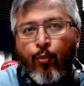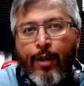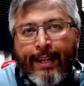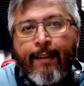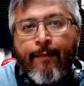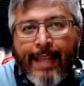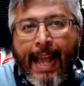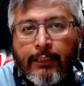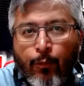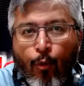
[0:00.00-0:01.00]
to win
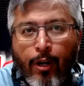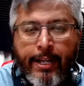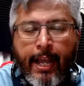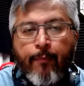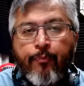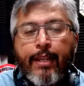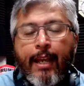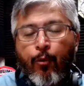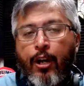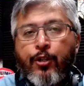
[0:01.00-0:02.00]
hasn't won yet,
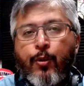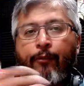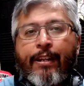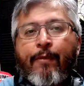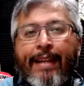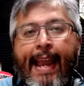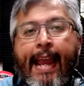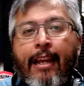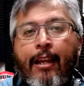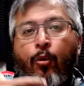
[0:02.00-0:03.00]
and we're going to do everything we
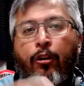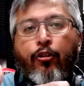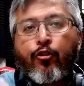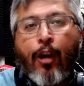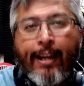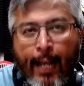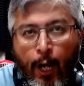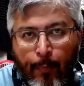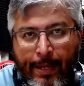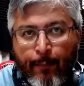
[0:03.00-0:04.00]
can in order to try to
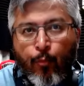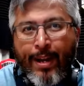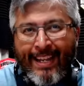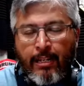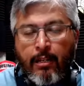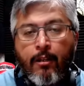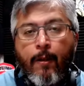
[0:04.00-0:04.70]
help him win.